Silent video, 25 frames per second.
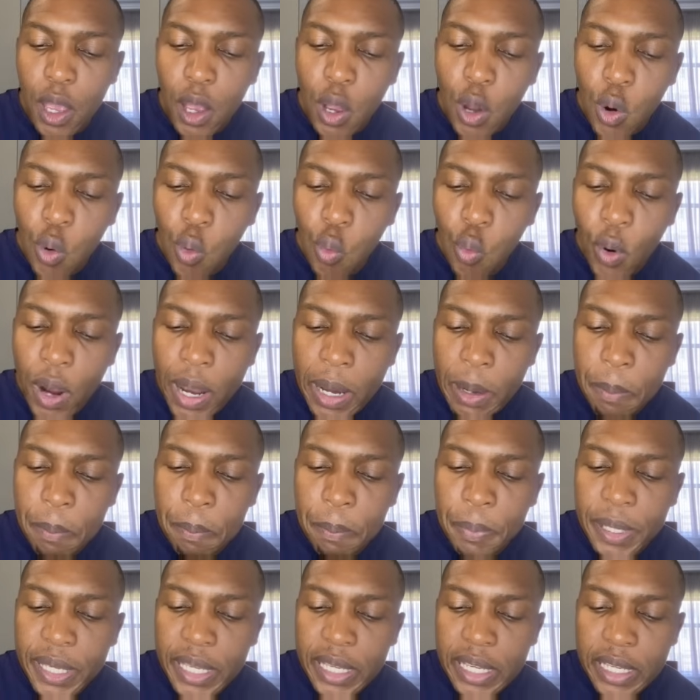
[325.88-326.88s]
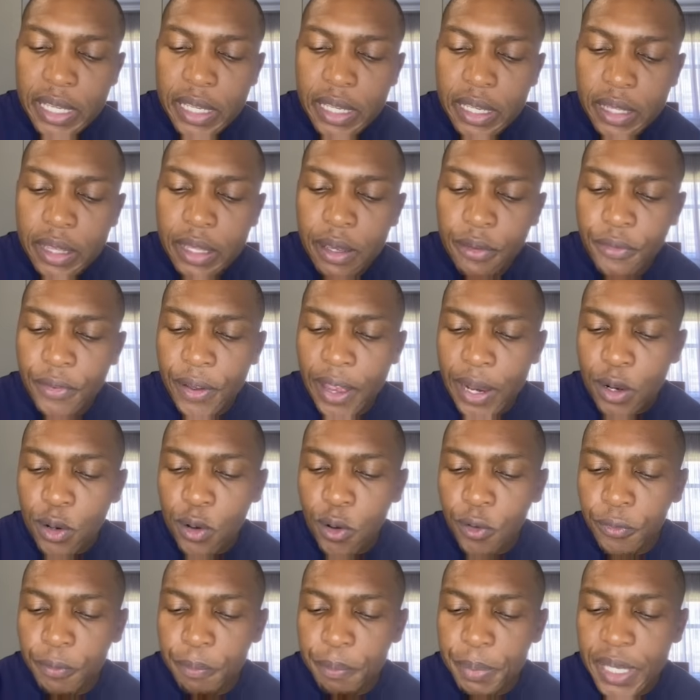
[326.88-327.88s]
When p, the value
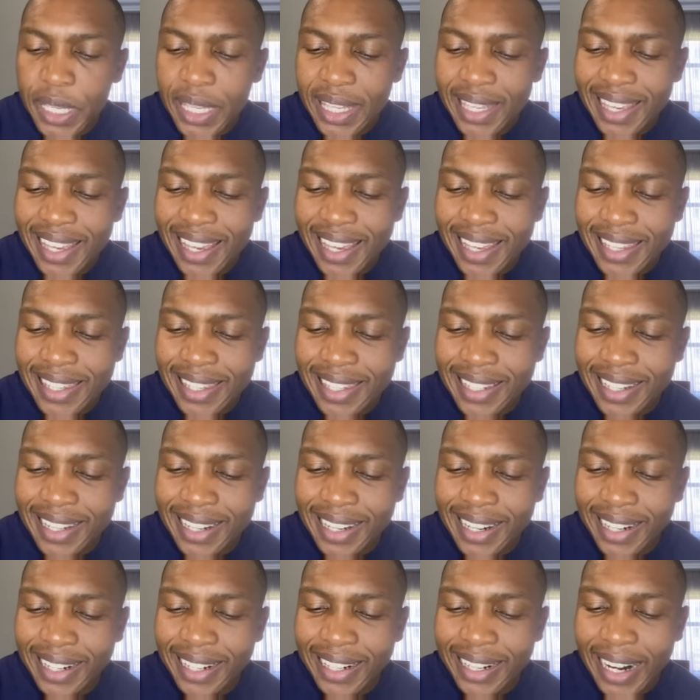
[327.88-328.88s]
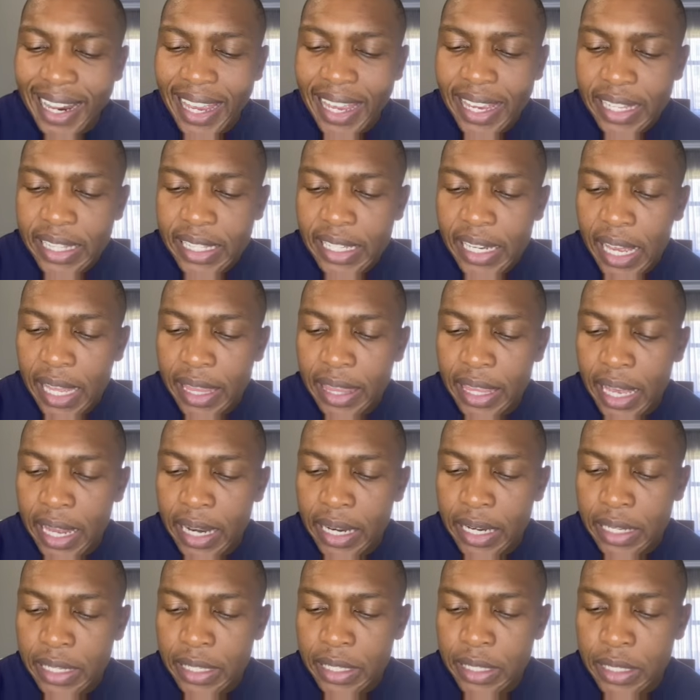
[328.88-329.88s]
of p is greater
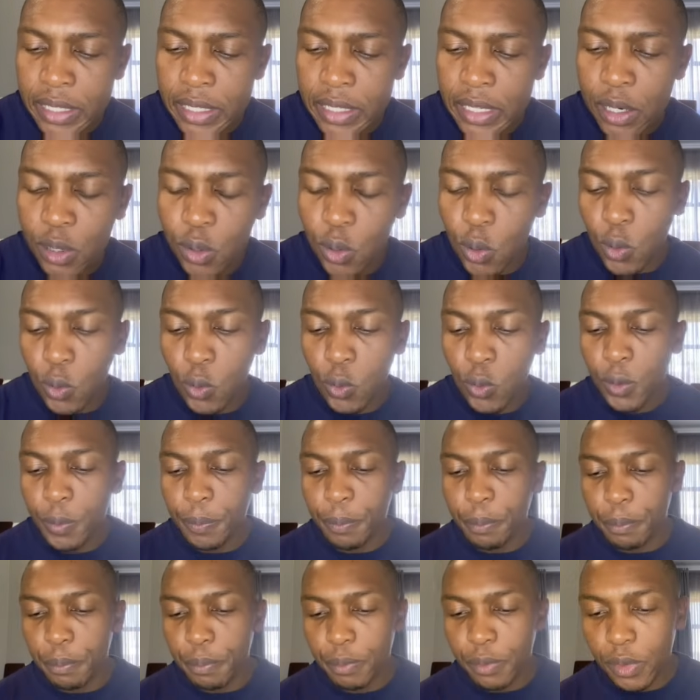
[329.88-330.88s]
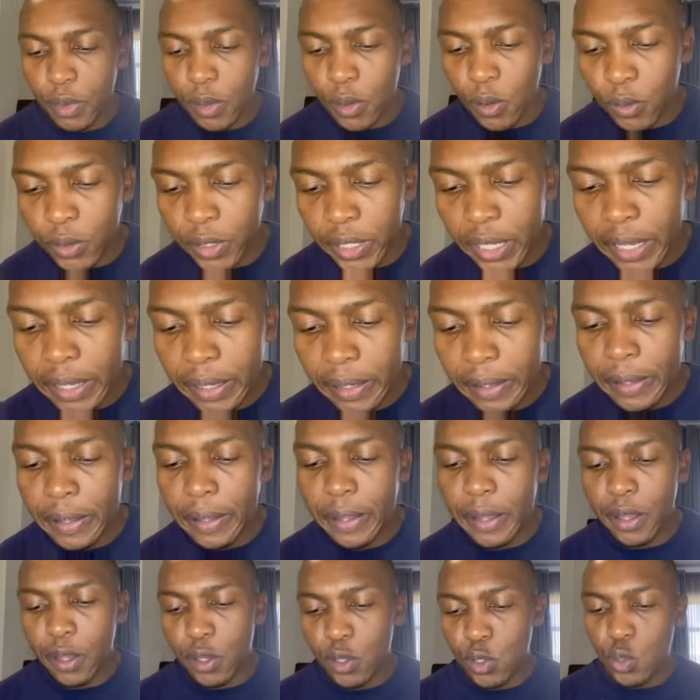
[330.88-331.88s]
than 0, okay,
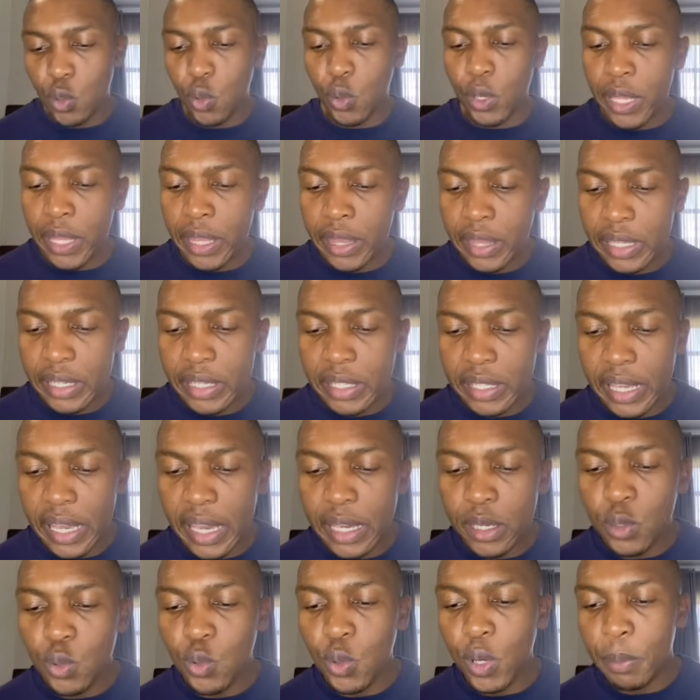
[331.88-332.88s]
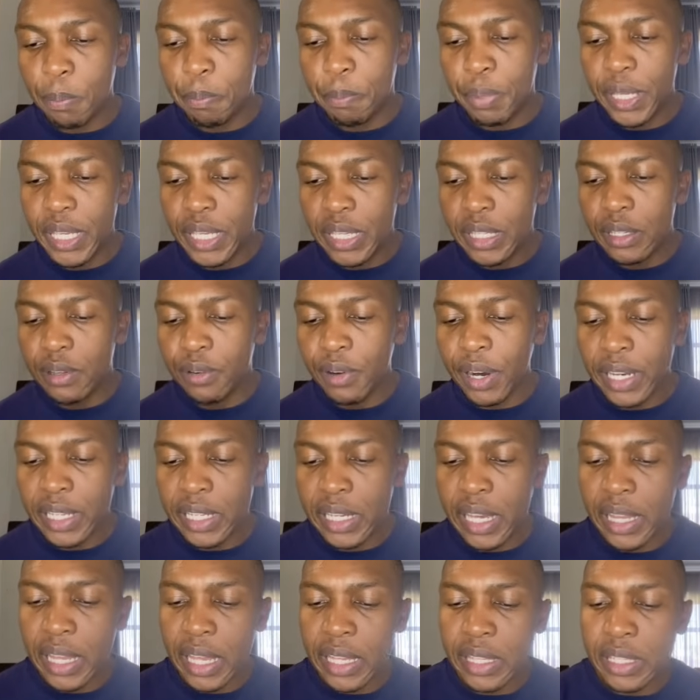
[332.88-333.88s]
so in this case, when p is
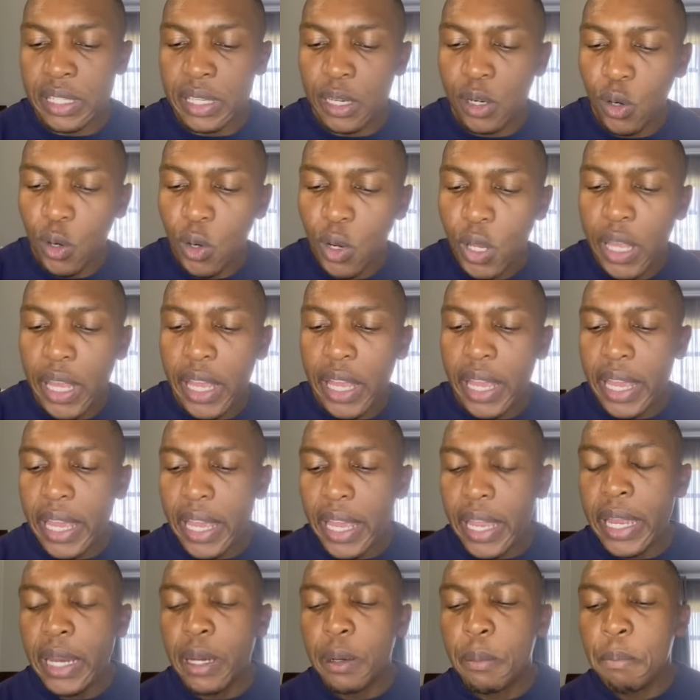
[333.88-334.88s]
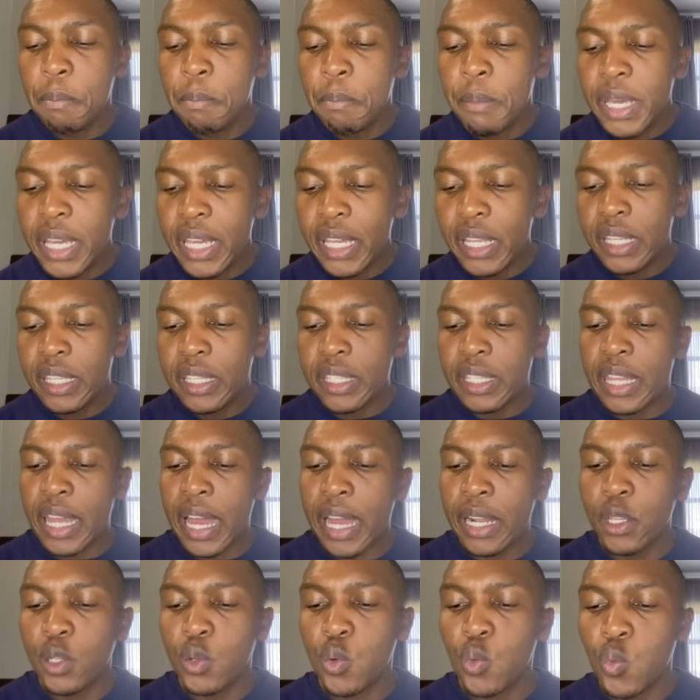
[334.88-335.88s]
greater than 0, it means
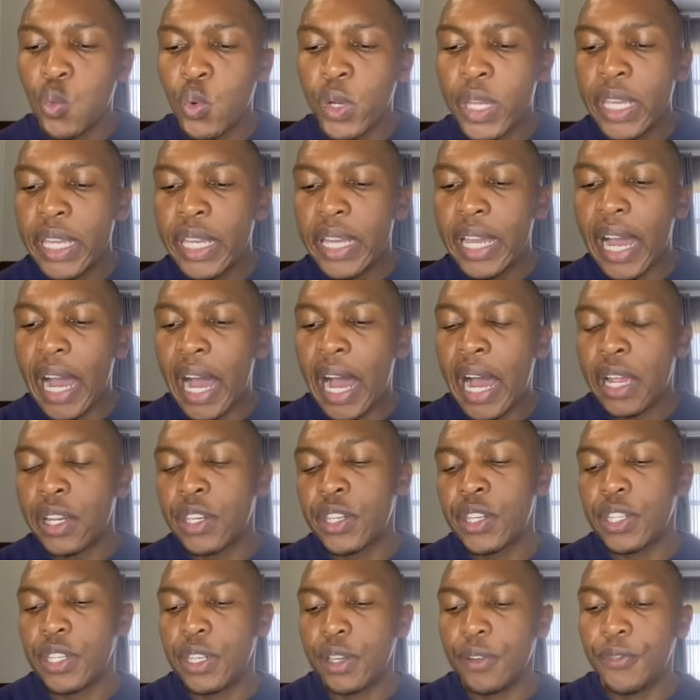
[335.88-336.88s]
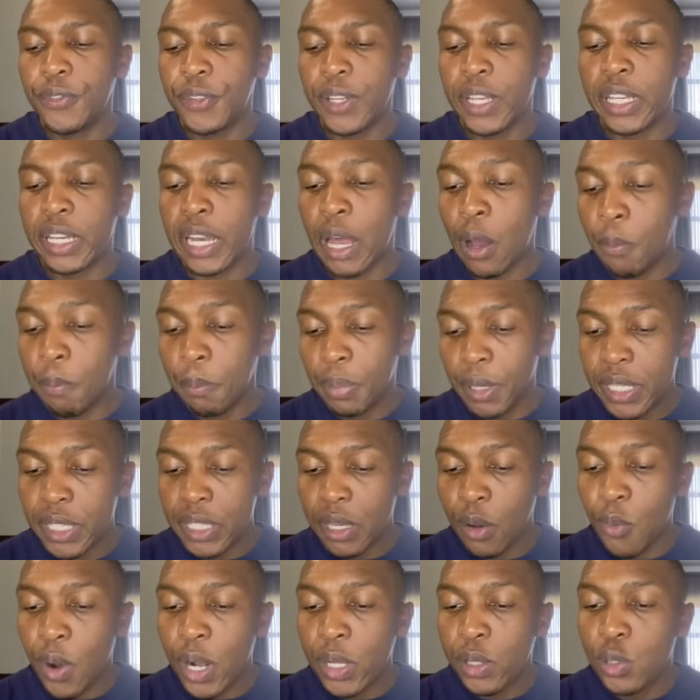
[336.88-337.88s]
that we are shifting. Now, please, I
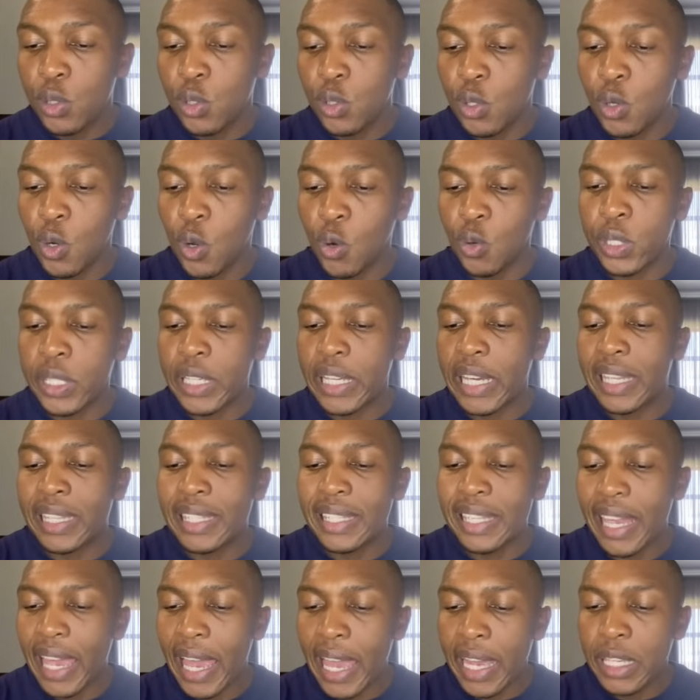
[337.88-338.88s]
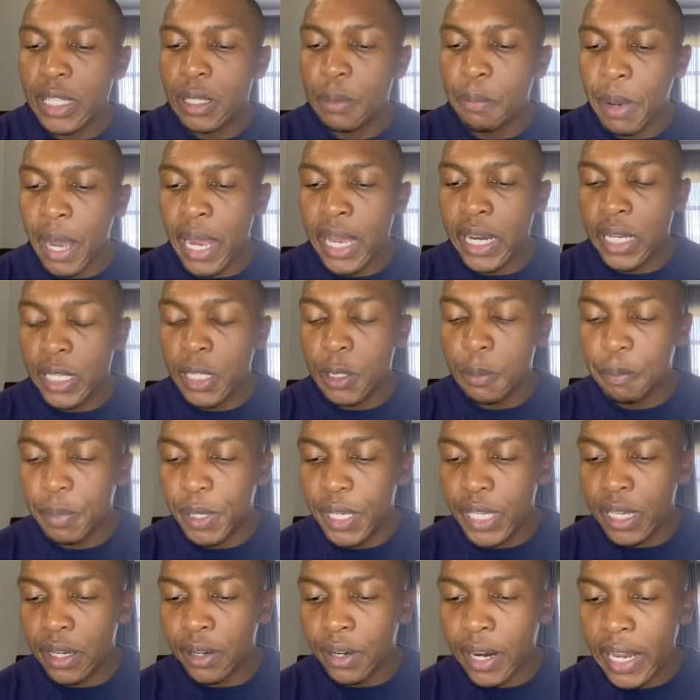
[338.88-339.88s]
want you to note, it's x minus
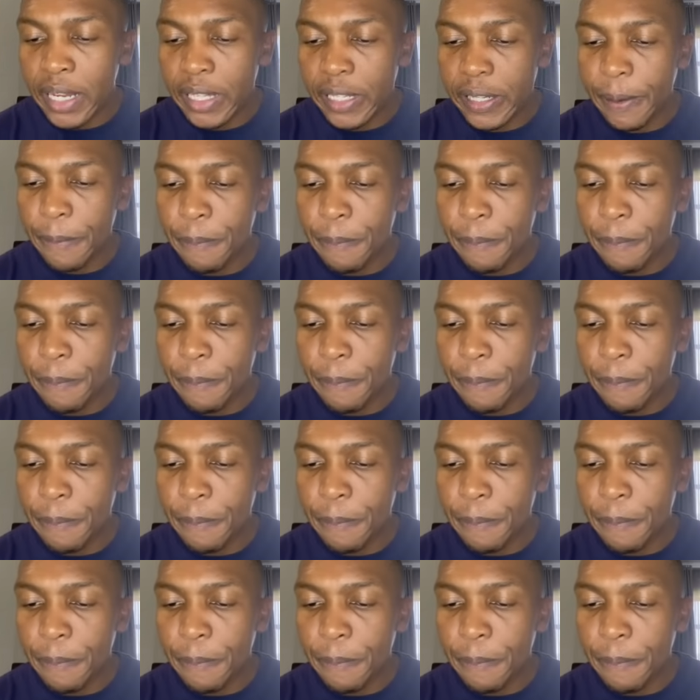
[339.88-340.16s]
p, right?